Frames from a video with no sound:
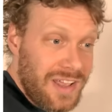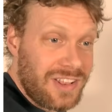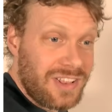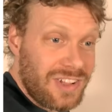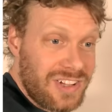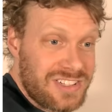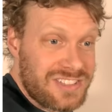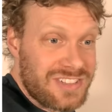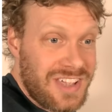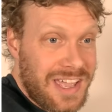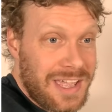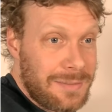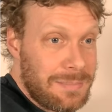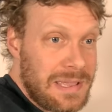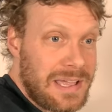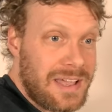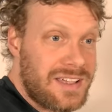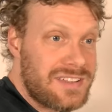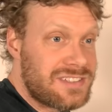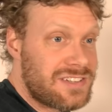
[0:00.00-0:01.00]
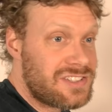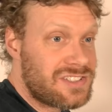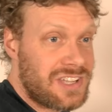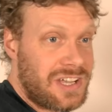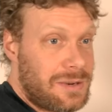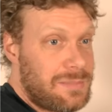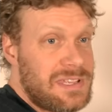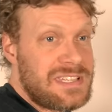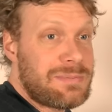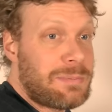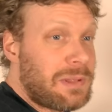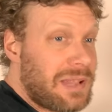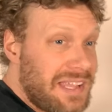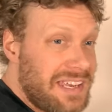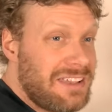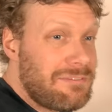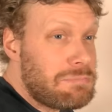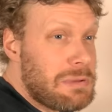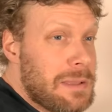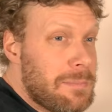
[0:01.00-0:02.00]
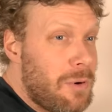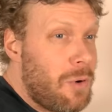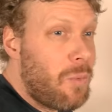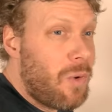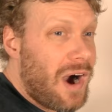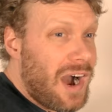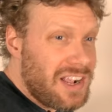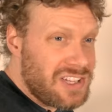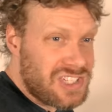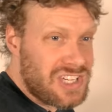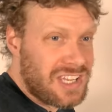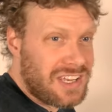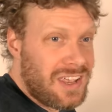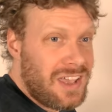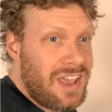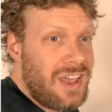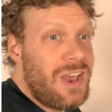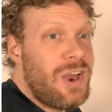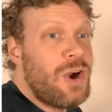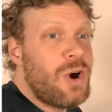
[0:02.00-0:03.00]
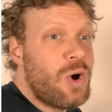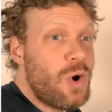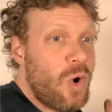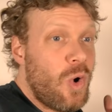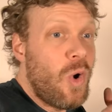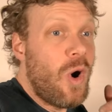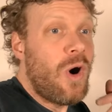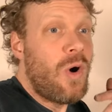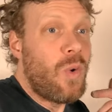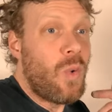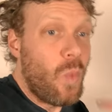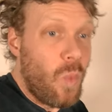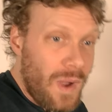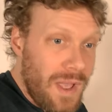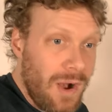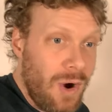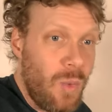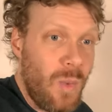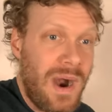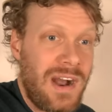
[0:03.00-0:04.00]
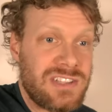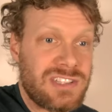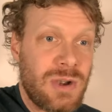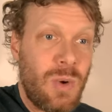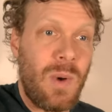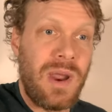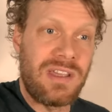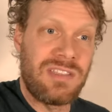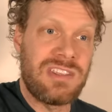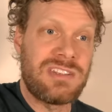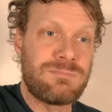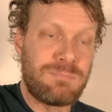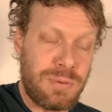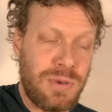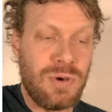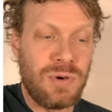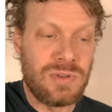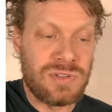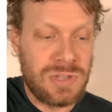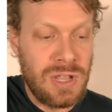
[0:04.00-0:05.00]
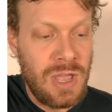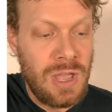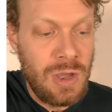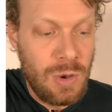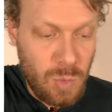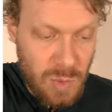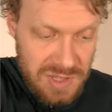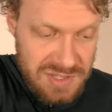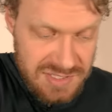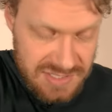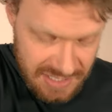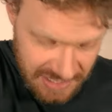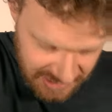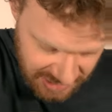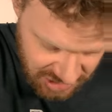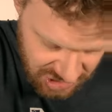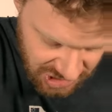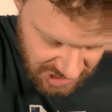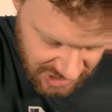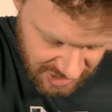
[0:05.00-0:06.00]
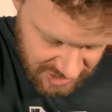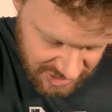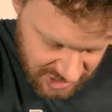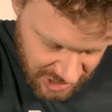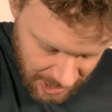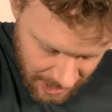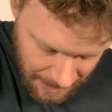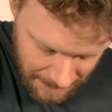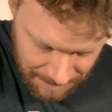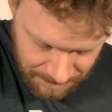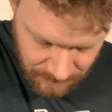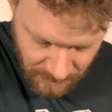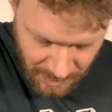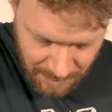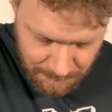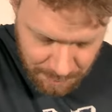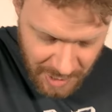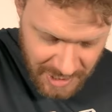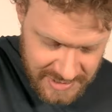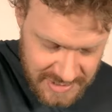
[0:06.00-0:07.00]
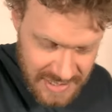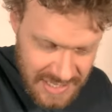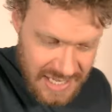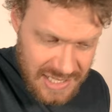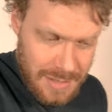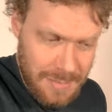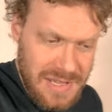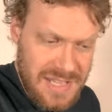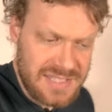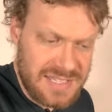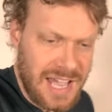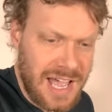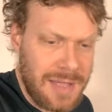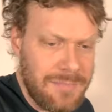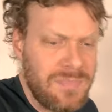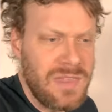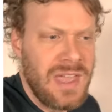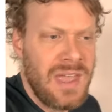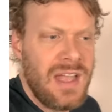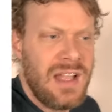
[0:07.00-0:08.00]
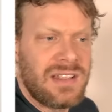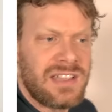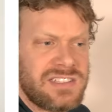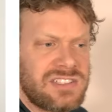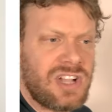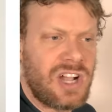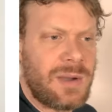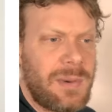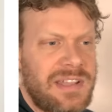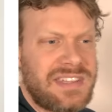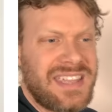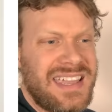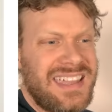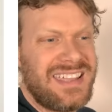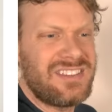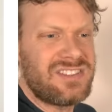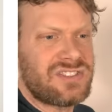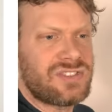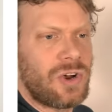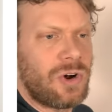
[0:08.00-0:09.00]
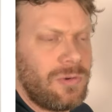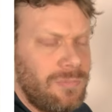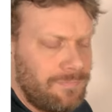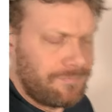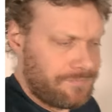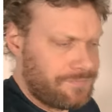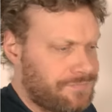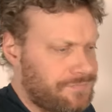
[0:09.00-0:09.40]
it looks like because there's gonna be plenty of people watching who will want to wear this boot with skinny jeans. But in the meantime, let's talk about the insole.